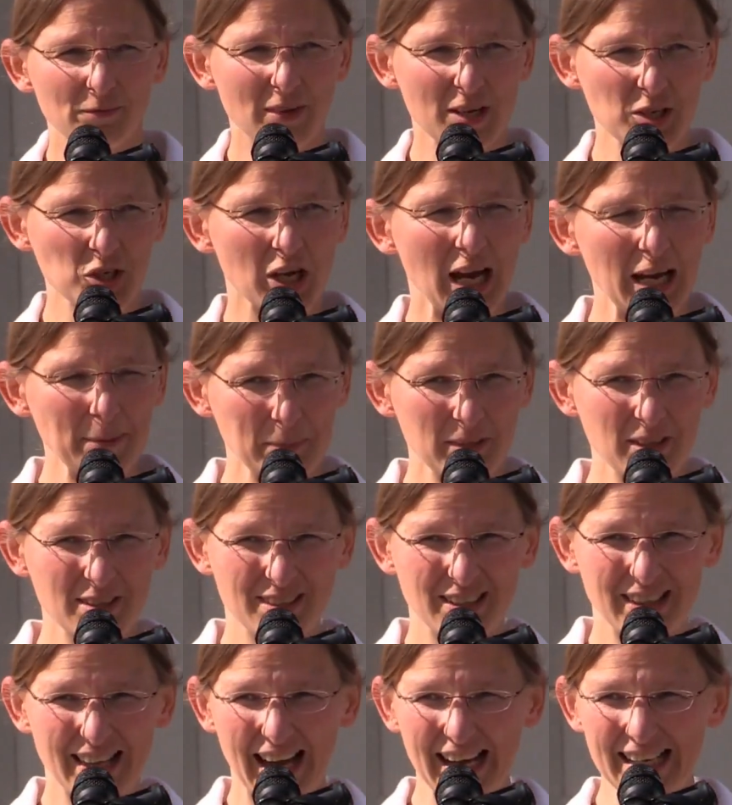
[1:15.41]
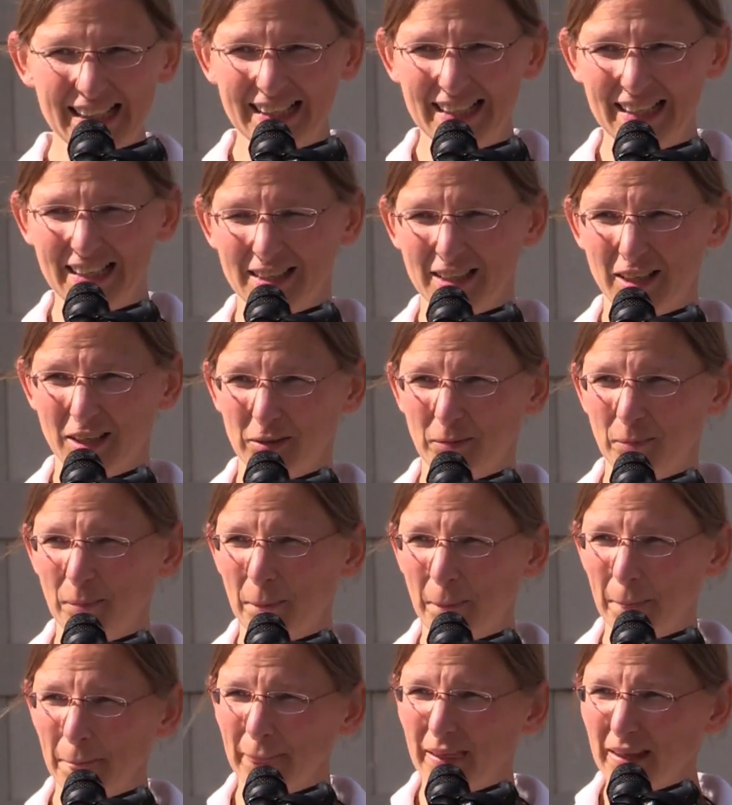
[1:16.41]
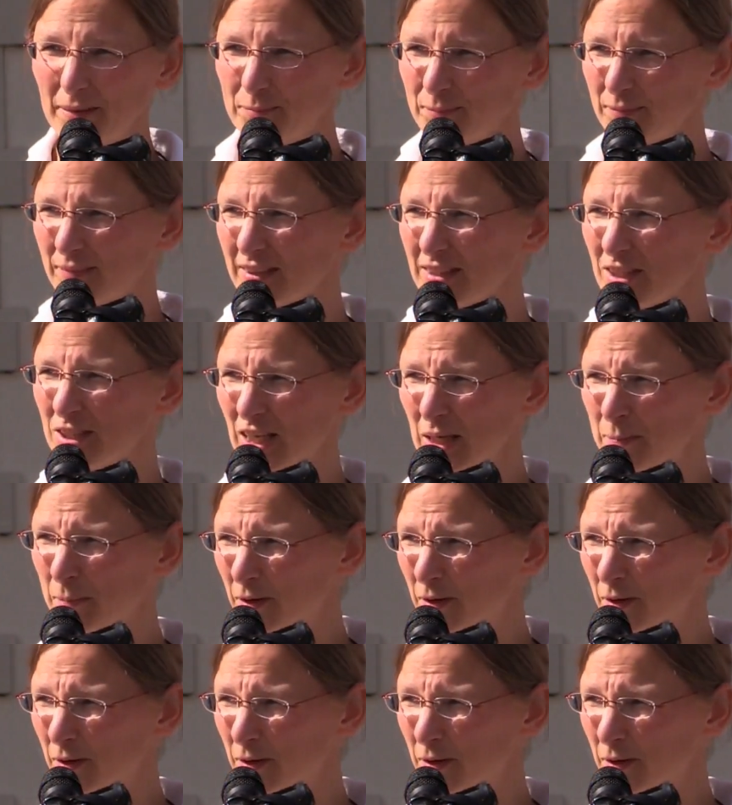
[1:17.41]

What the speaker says: But who actually writes these guidelines?